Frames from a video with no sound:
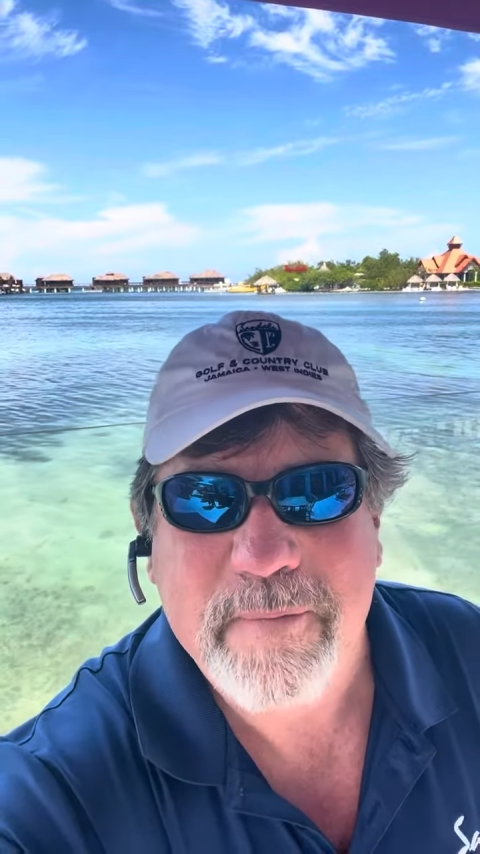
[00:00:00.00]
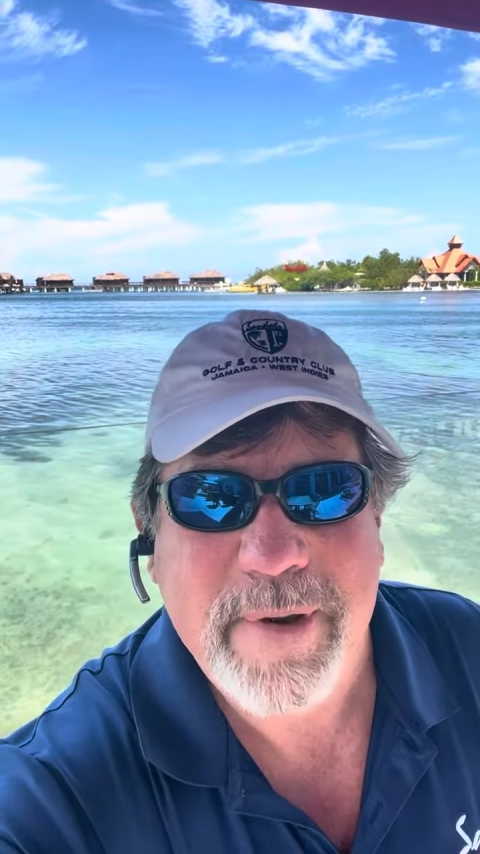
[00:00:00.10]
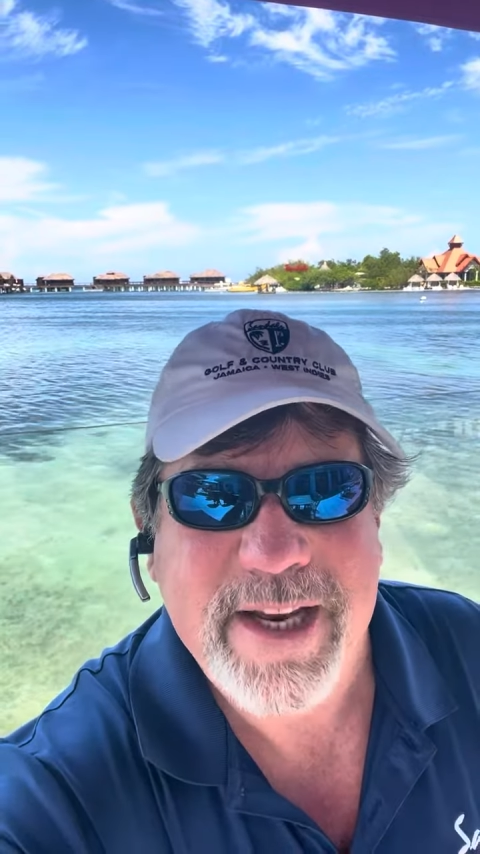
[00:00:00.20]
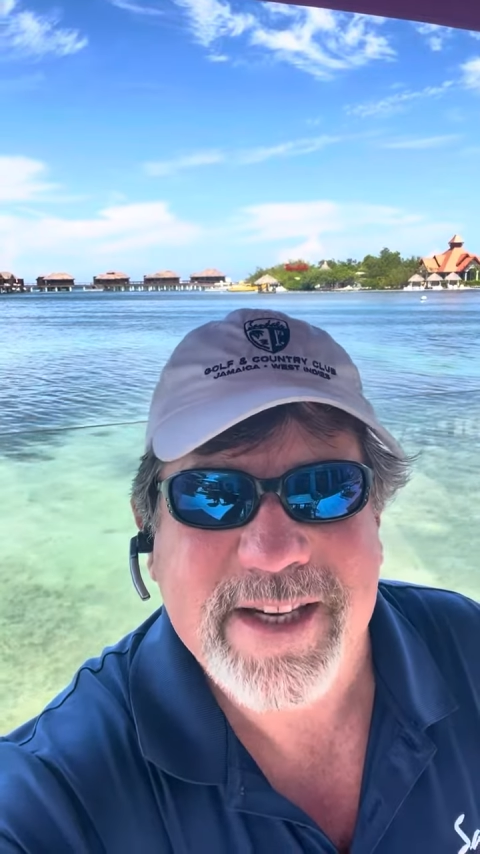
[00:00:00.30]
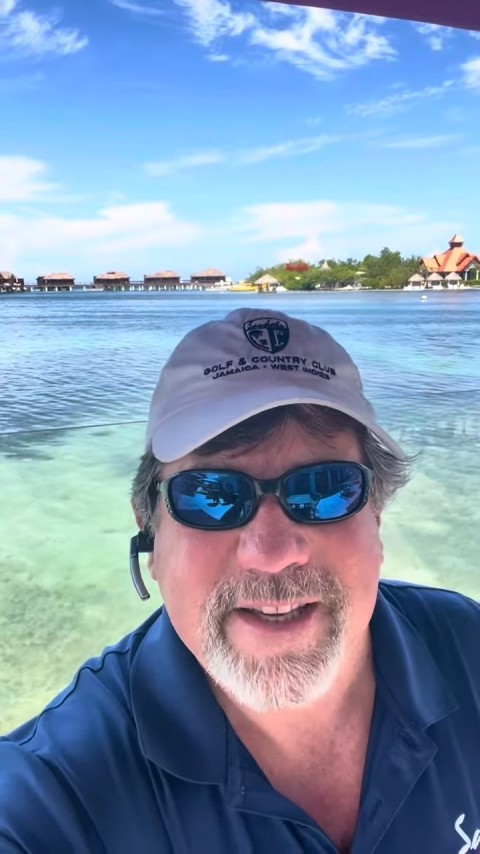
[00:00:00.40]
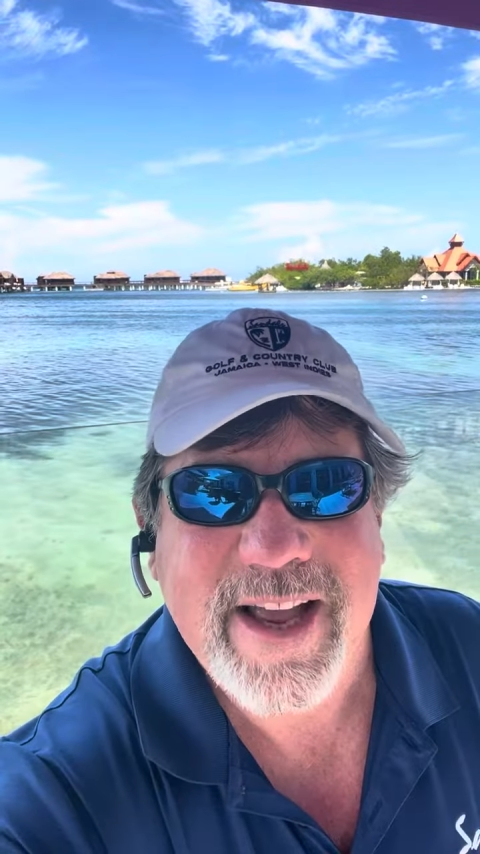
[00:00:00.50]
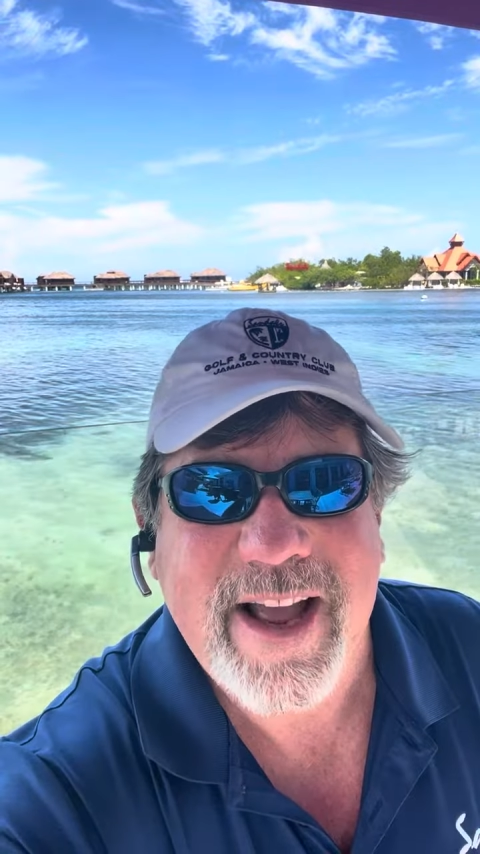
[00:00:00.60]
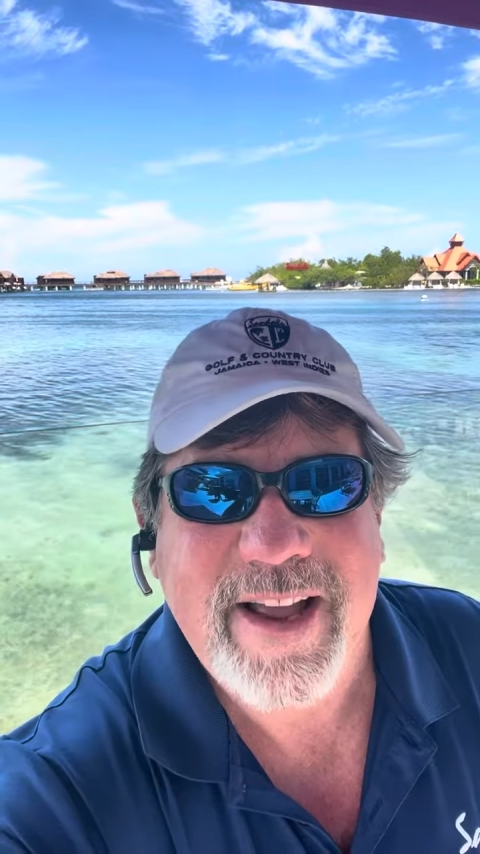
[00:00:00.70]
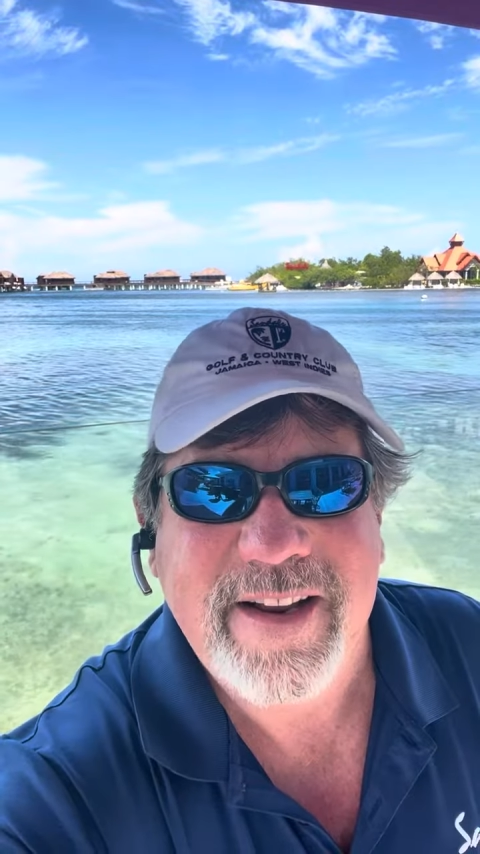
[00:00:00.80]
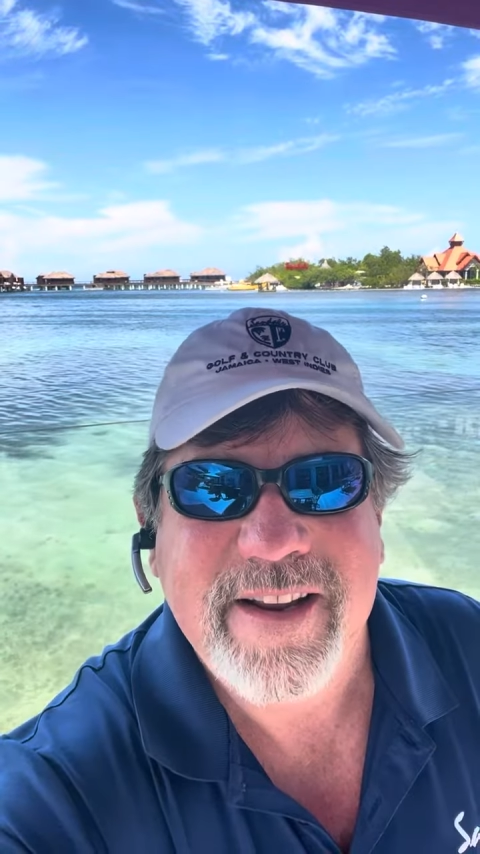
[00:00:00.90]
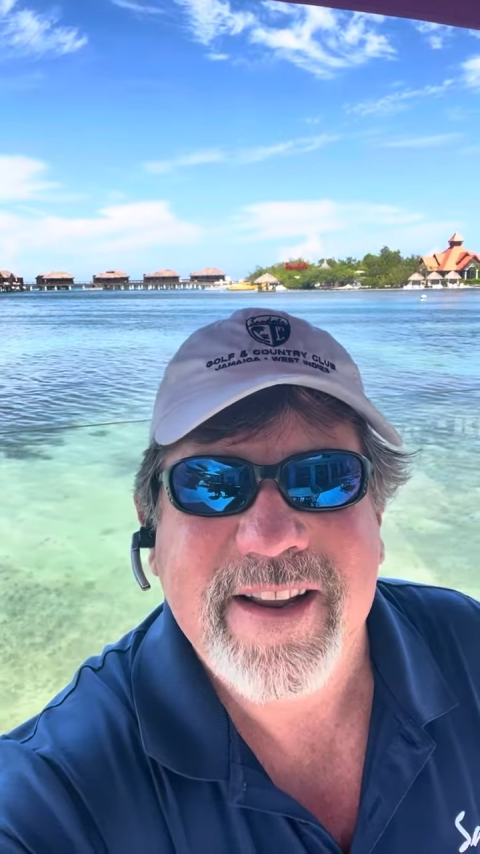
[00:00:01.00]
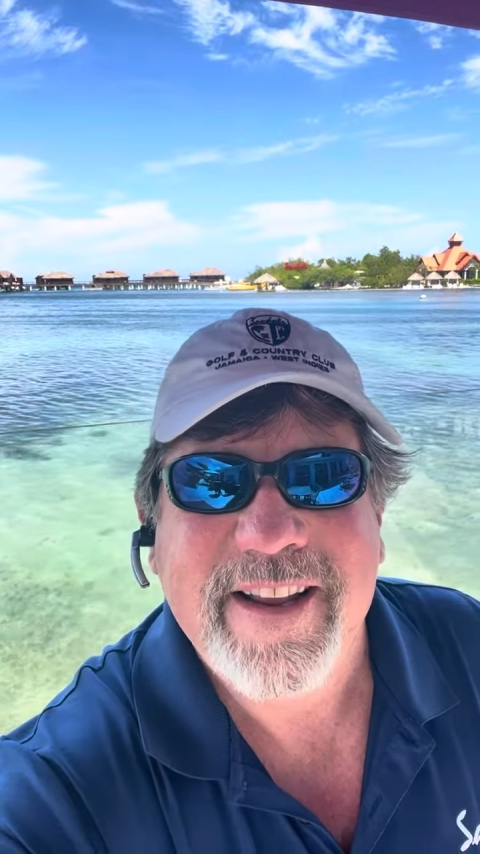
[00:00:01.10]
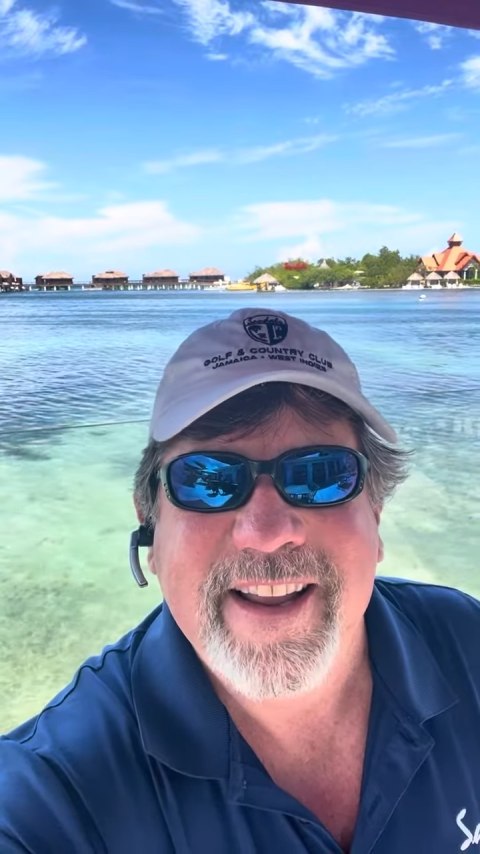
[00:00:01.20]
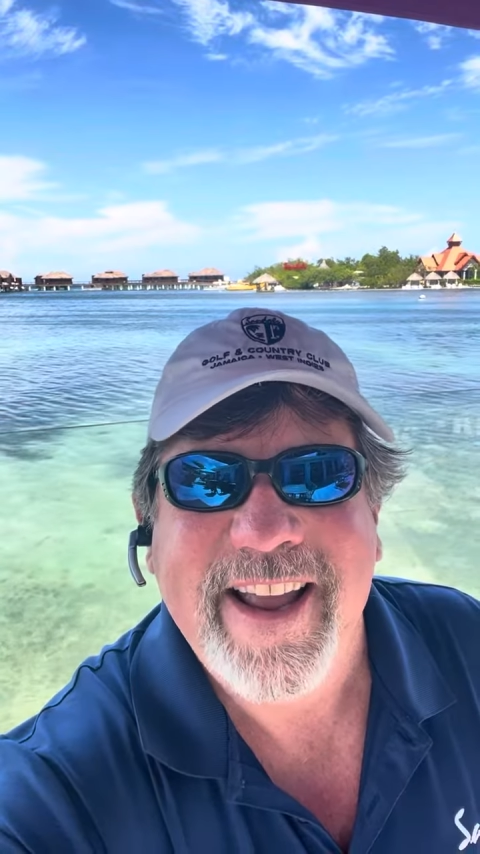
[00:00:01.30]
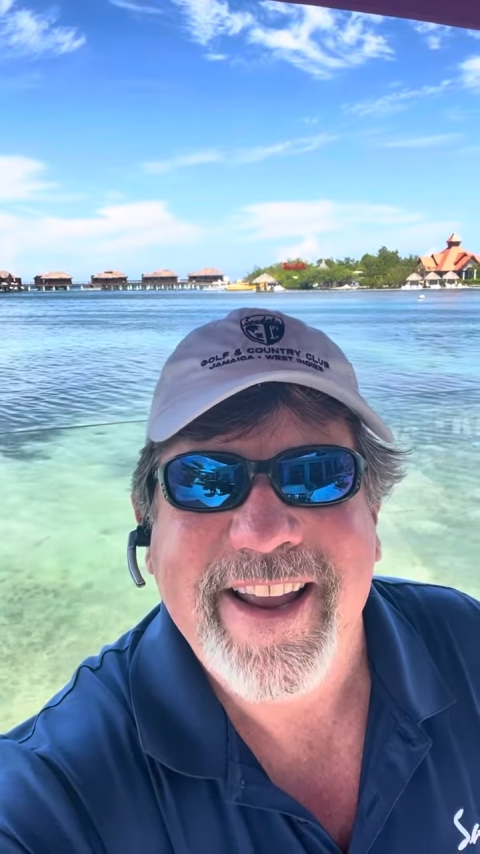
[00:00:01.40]
beachside.
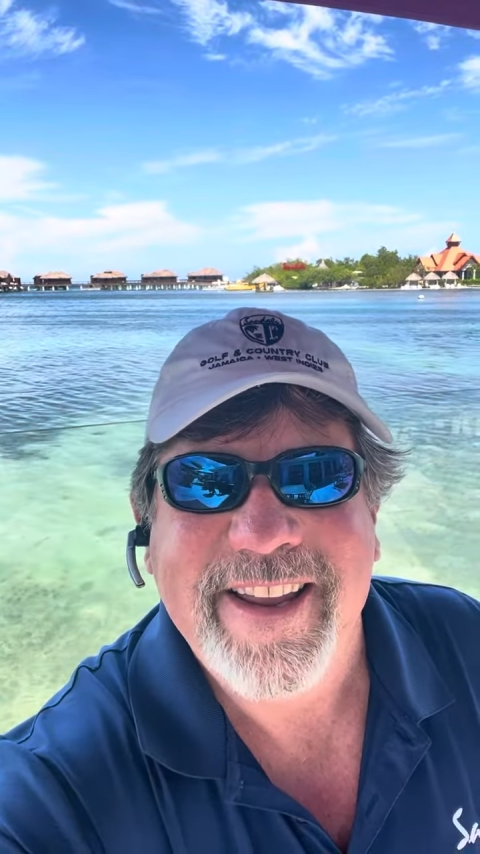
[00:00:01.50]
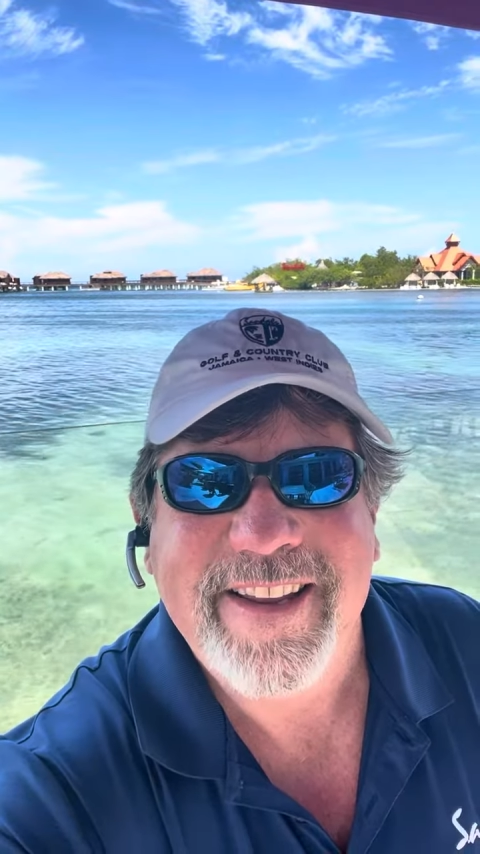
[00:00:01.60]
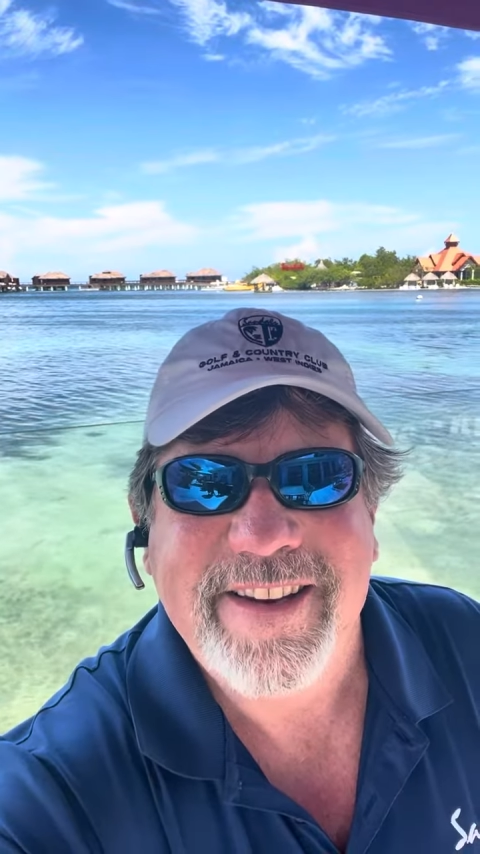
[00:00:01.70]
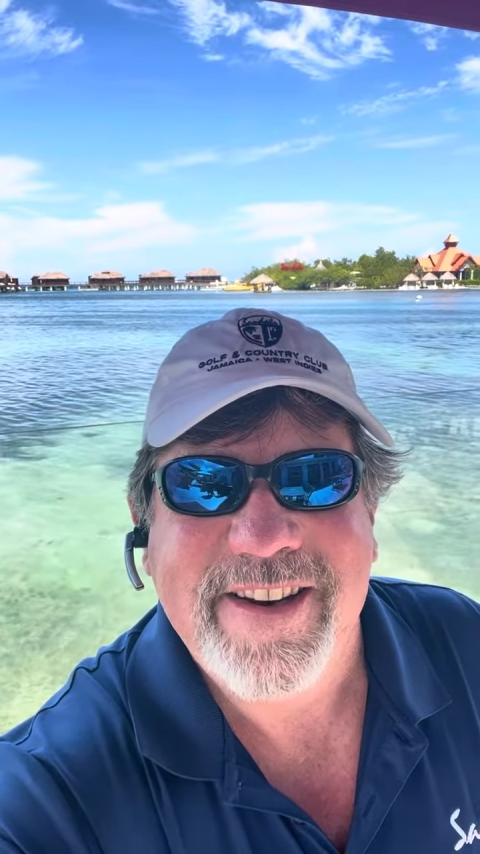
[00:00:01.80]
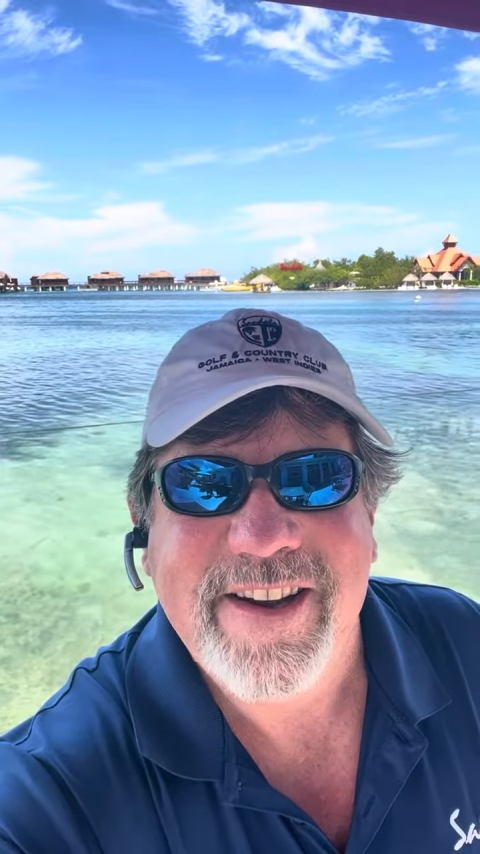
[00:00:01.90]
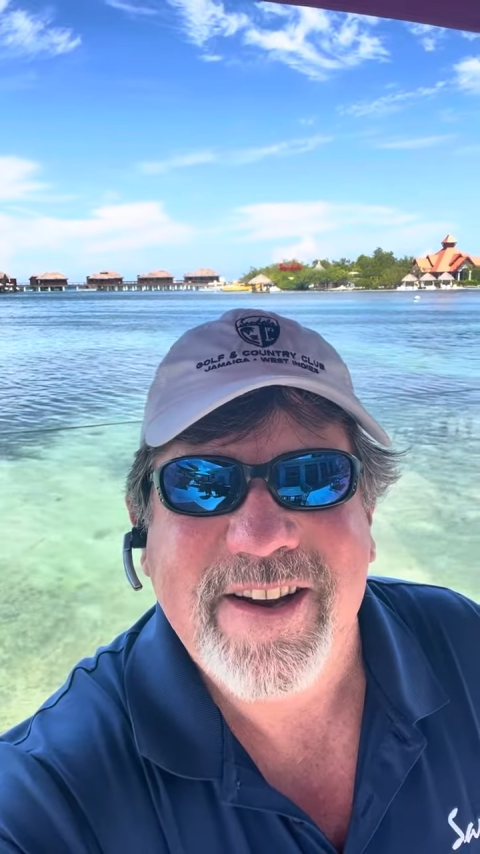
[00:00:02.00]
And